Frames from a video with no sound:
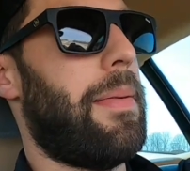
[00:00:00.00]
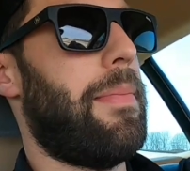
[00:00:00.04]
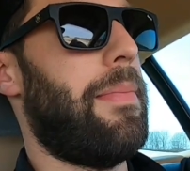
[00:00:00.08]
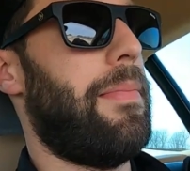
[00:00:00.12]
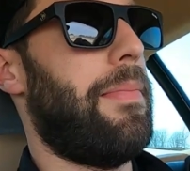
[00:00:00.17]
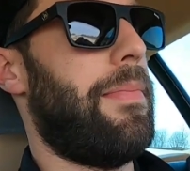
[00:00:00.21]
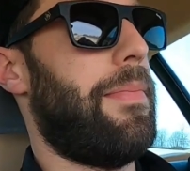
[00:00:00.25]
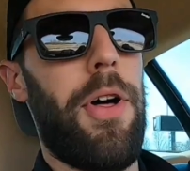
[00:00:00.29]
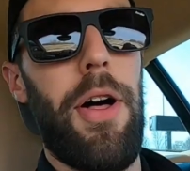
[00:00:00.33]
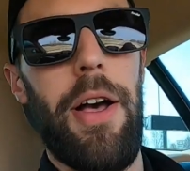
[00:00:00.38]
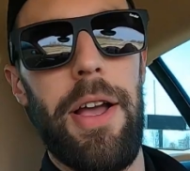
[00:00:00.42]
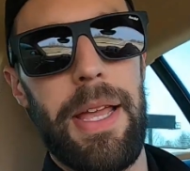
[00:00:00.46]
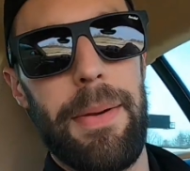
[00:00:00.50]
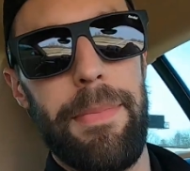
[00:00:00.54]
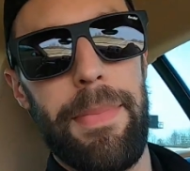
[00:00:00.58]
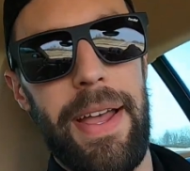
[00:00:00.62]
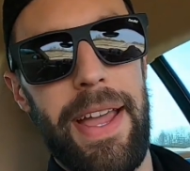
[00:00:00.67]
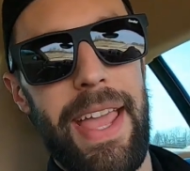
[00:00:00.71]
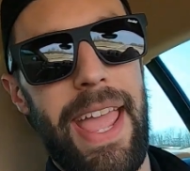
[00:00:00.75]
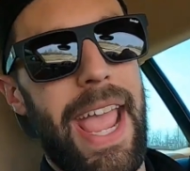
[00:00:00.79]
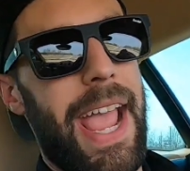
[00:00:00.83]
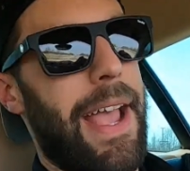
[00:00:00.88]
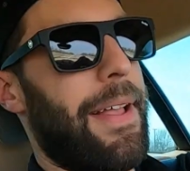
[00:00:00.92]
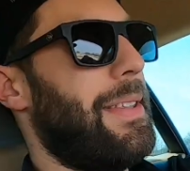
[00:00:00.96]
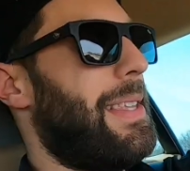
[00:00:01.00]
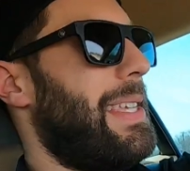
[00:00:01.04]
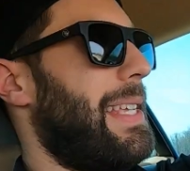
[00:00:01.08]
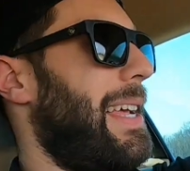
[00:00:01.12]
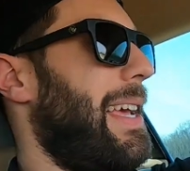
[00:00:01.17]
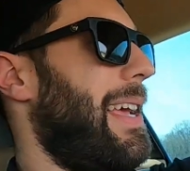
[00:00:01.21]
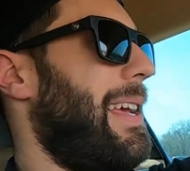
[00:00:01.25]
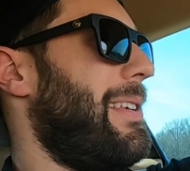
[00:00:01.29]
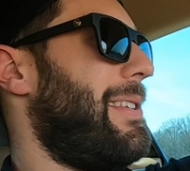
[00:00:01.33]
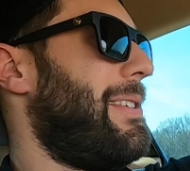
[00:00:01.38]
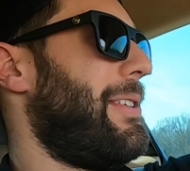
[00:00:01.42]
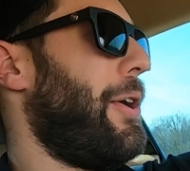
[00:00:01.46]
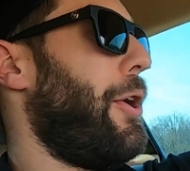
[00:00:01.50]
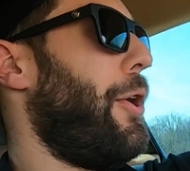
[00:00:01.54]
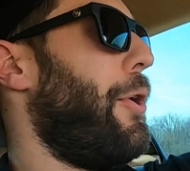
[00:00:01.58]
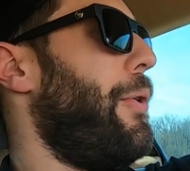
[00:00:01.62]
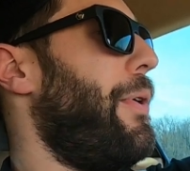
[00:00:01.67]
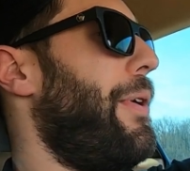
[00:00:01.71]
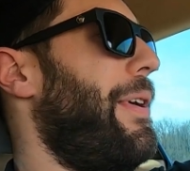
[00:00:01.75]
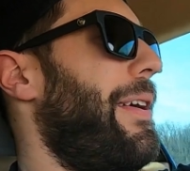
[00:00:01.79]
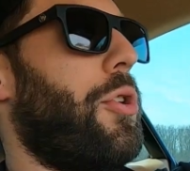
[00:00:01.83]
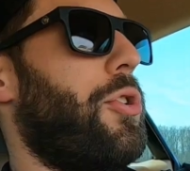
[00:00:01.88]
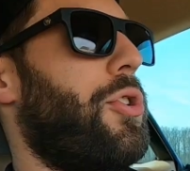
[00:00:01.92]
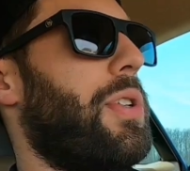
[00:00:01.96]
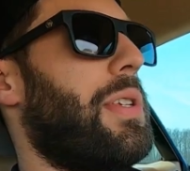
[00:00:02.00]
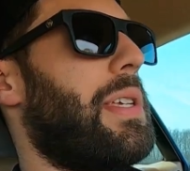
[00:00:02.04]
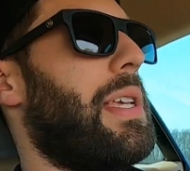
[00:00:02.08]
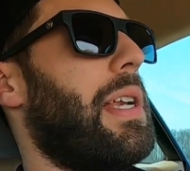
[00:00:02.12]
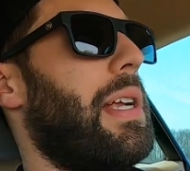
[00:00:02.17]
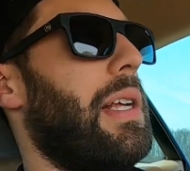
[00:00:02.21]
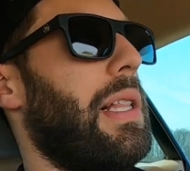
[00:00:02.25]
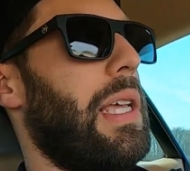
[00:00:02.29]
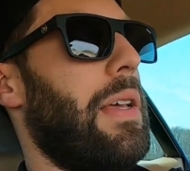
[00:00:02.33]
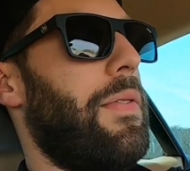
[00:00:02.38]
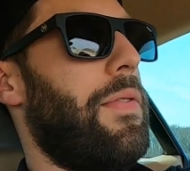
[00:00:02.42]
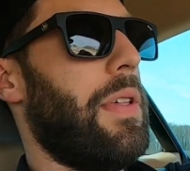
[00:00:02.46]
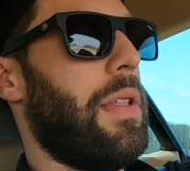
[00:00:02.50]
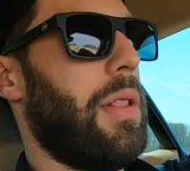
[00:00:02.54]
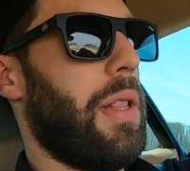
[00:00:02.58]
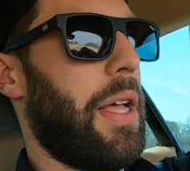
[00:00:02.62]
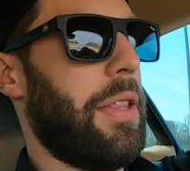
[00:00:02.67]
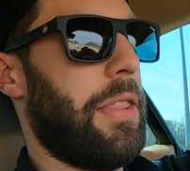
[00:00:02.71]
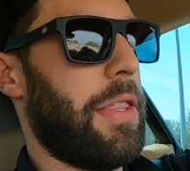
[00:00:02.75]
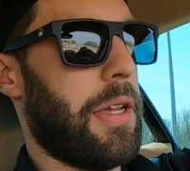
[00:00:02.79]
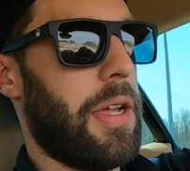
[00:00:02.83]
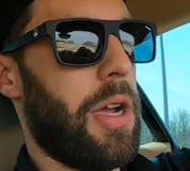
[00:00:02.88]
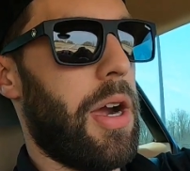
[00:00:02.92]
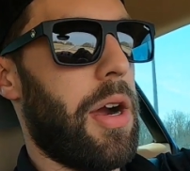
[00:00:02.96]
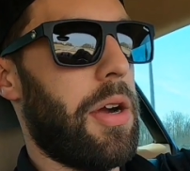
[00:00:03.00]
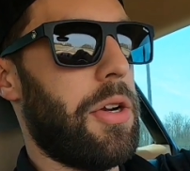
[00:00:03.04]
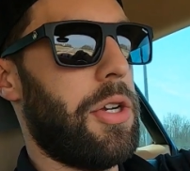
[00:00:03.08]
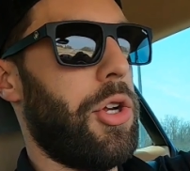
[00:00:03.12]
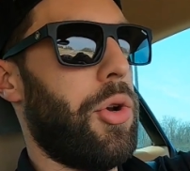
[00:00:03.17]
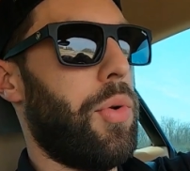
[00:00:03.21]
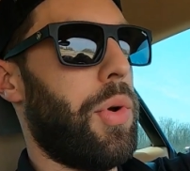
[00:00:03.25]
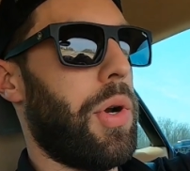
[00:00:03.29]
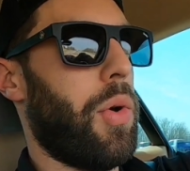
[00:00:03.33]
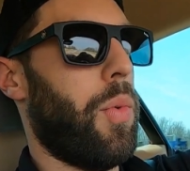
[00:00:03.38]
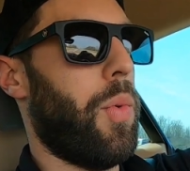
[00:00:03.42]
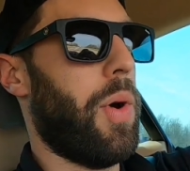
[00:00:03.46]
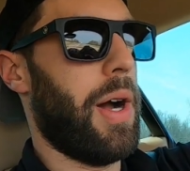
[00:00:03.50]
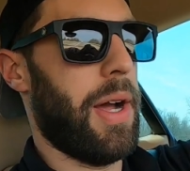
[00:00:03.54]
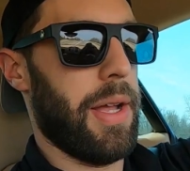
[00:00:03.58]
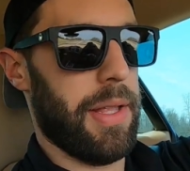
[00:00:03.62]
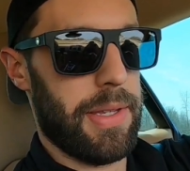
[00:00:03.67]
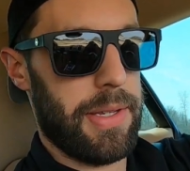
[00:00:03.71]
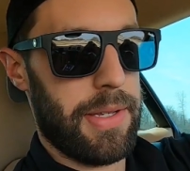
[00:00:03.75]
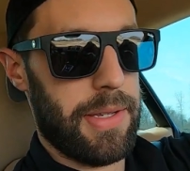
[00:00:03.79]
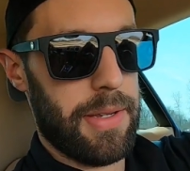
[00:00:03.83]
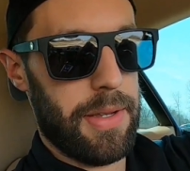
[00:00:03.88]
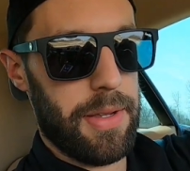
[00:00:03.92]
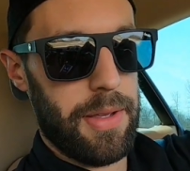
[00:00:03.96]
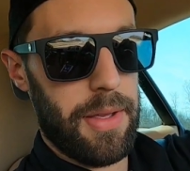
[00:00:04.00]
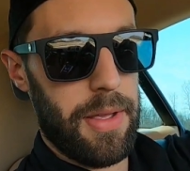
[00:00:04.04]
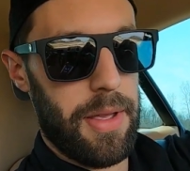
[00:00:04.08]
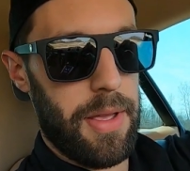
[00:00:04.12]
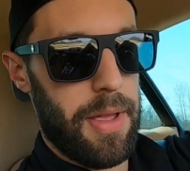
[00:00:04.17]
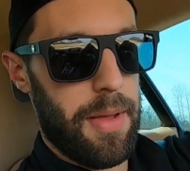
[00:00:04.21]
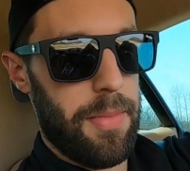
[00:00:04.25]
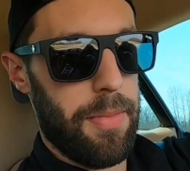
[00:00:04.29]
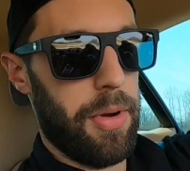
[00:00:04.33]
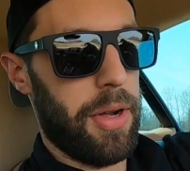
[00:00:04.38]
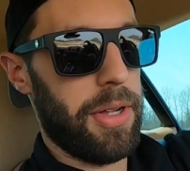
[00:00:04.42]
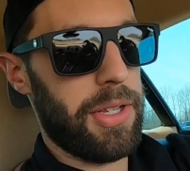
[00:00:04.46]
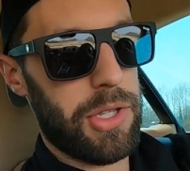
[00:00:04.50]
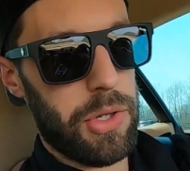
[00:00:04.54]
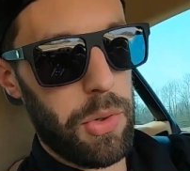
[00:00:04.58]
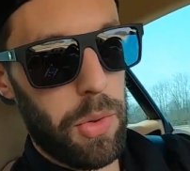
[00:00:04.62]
I'm vlogging by hand today, so we're just gonna let the car do what it wants. But let's